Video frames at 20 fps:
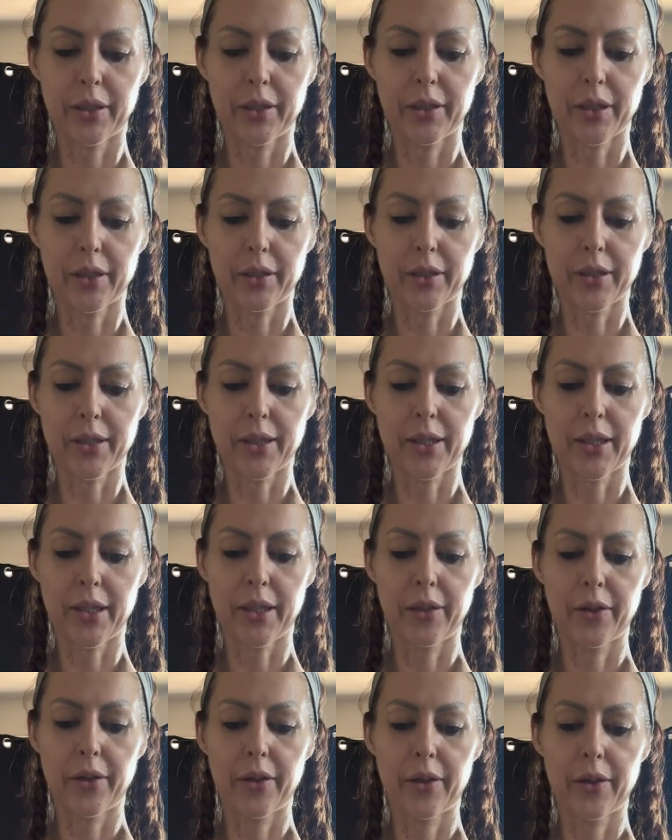TikTok doesn't
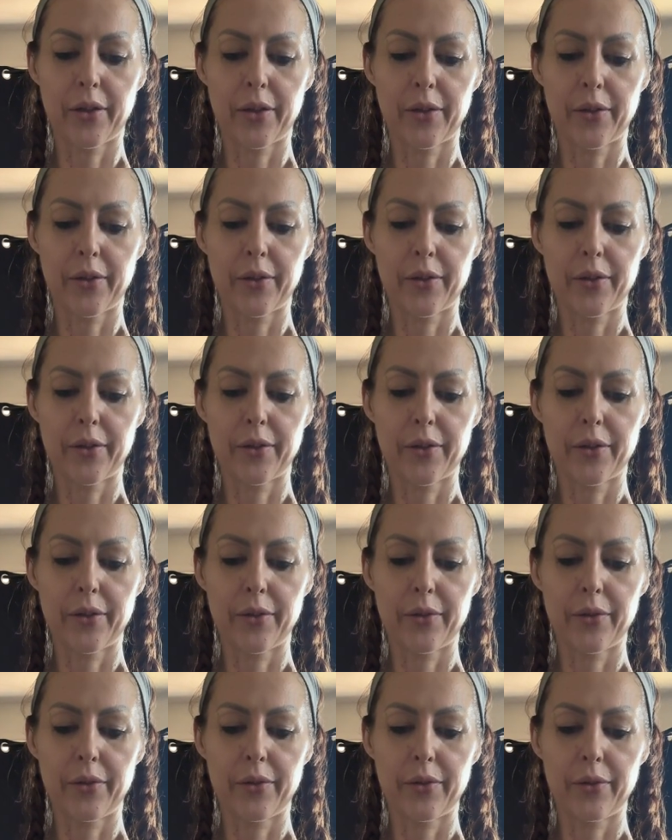like
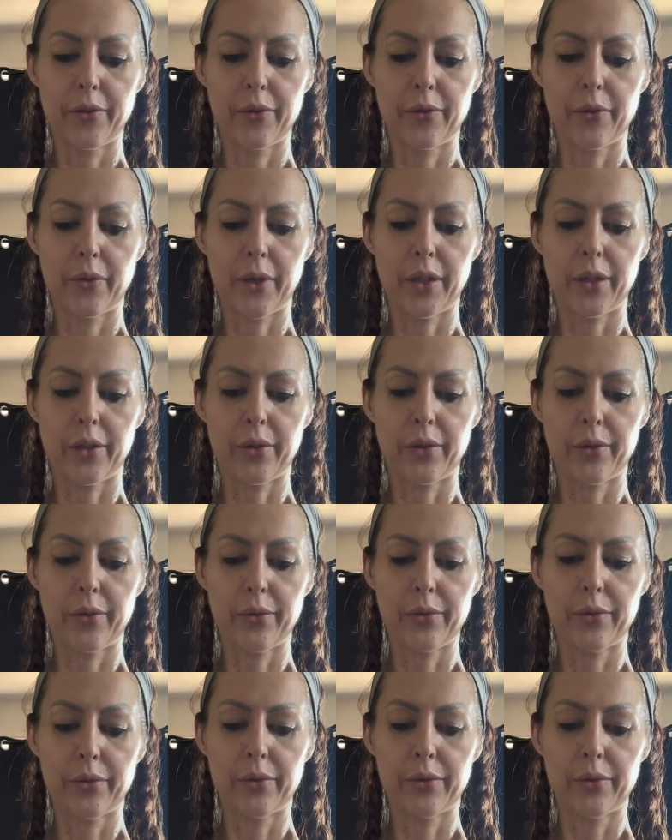fuego.